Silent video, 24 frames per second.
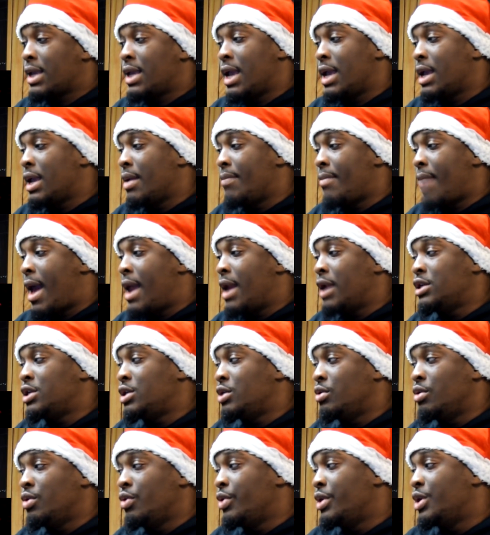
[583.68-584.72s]
I can't get mad
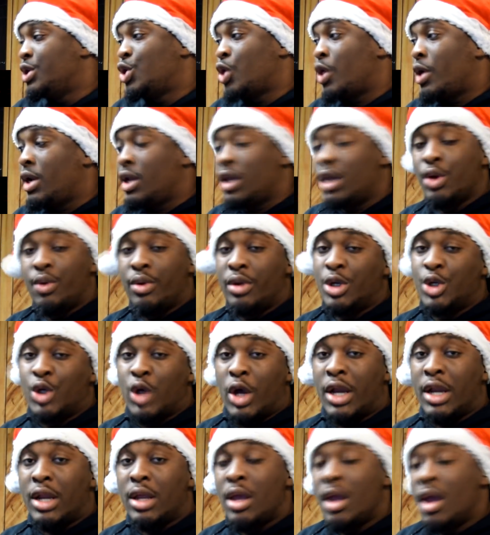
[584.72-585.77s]
at you. You enjoyed
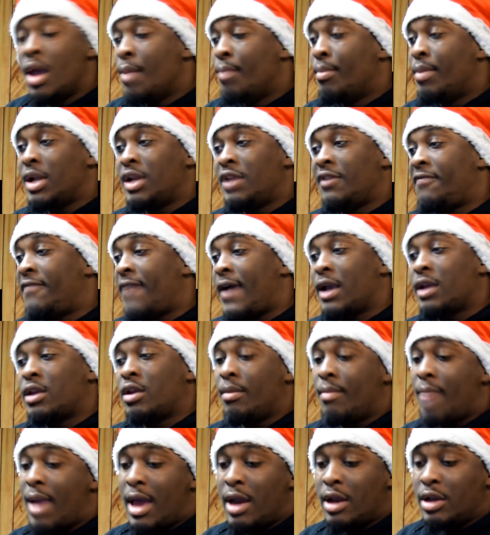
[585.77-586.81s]
it. But the
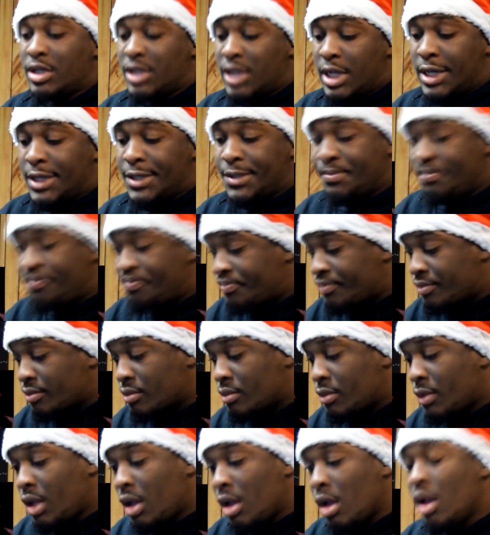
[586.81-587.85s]
fact of the matter is this.
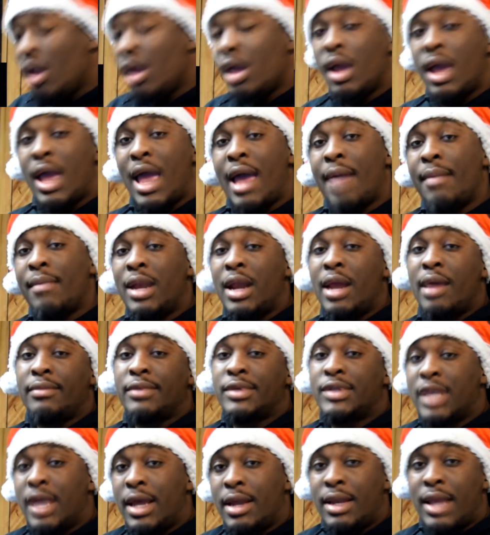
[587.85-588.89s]

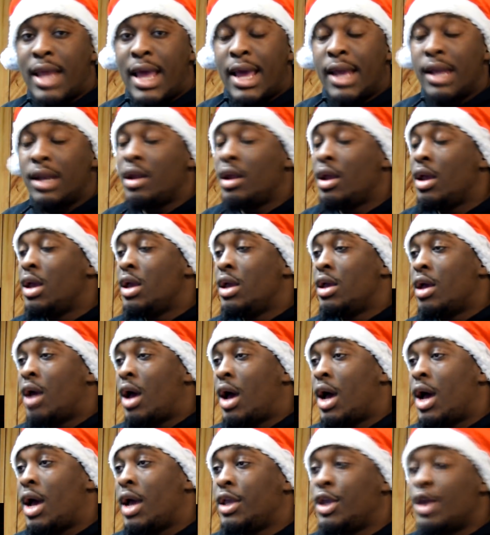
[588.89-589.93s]
Eminem said that
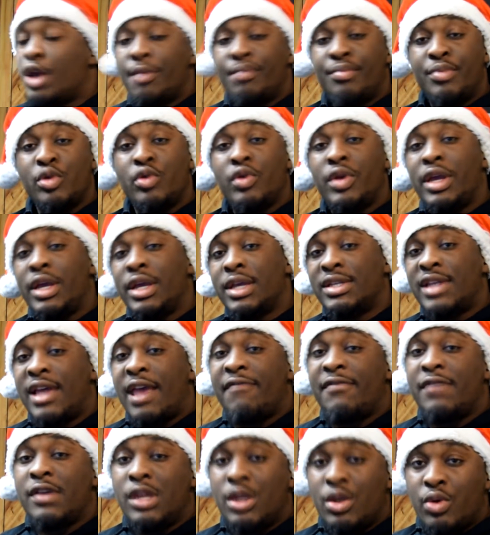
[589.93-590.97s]
your booty
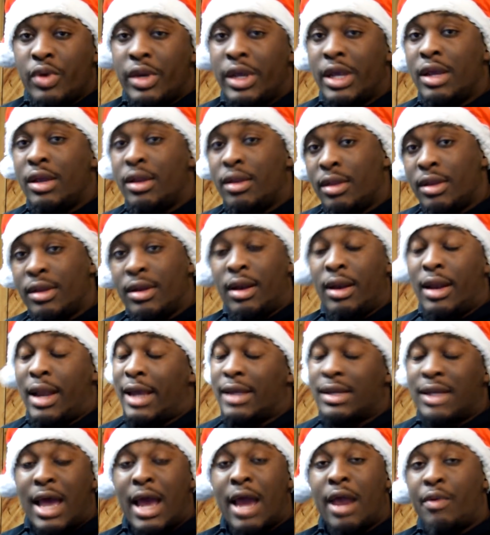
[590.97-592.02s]
is heavy duty
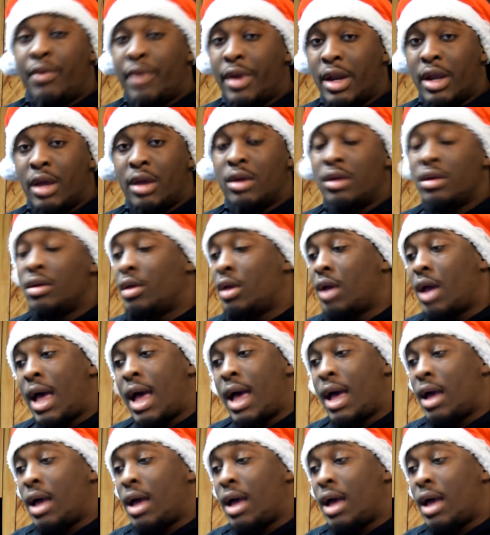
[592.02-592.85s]
like diarrhea.